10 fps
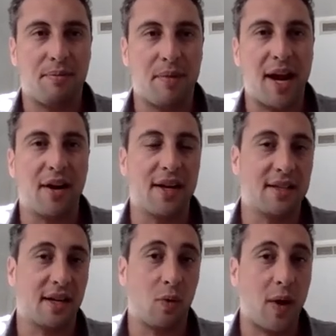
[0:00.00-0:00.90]
areas
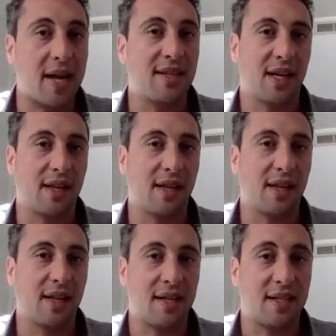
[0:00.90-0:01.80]
that are wasting
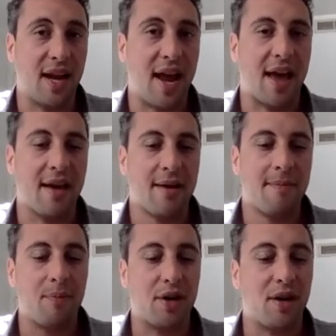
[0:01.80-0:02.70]
electricity today,
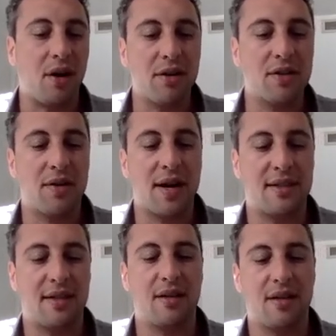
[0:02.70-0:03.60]
but it also adds
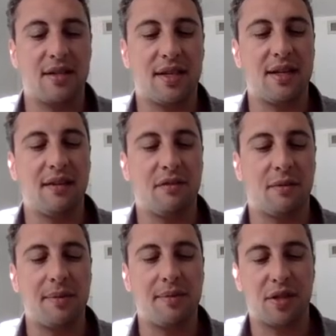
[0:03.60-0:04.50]
another incentive for
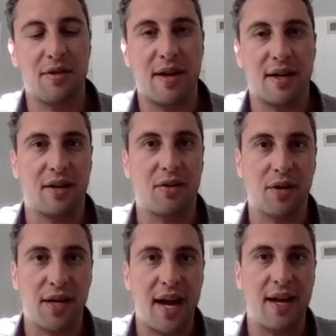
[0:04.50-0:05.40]
people to go out and
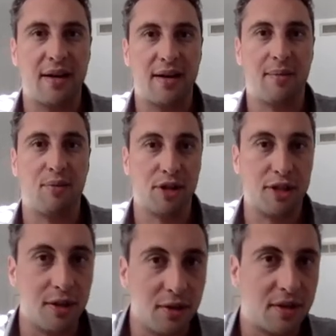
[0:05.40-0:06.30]
create and
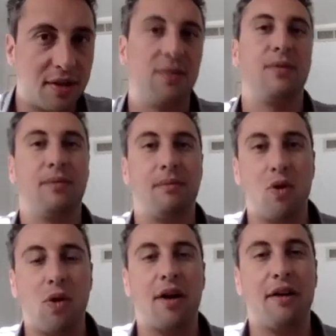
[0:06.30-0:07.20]
produce
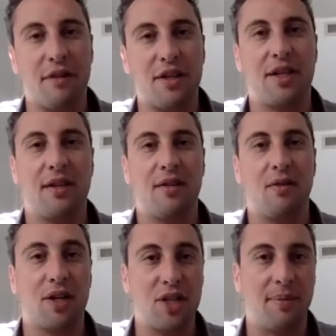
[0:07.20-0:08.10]
more efficient
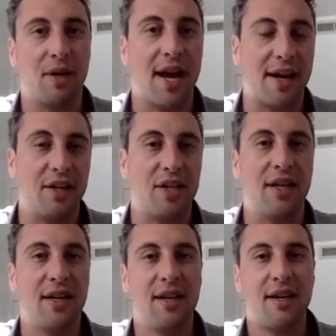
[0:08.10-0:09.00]
or cheaper energy.
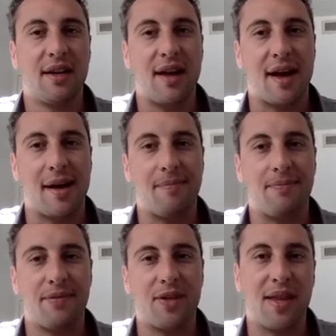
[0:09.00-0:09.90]
Um,
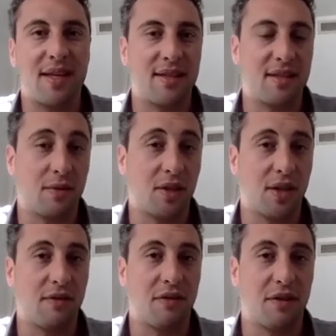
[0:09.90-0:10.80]
so I think this is really
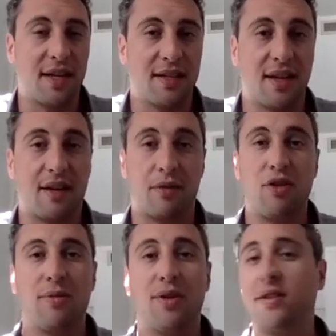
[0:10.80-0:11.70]
good for things like
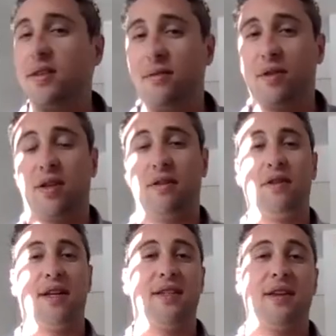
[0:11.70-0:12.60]
renewables. It's really good for
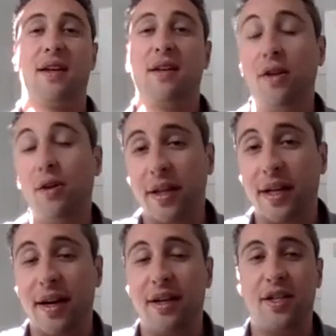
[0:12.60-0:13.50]
things like
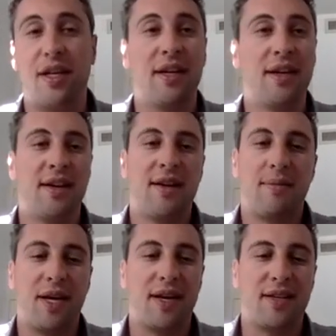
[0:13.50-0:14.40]
nuclear energy
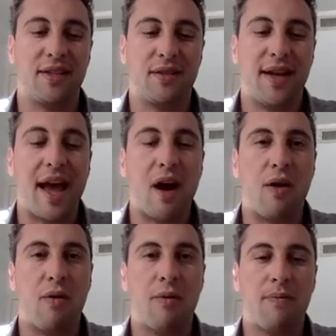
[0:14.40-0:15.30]
because
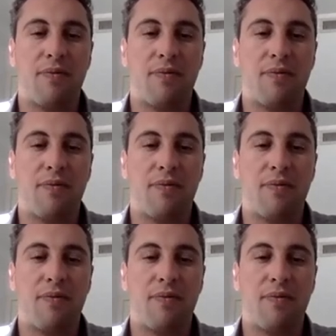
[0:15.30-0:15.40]
now,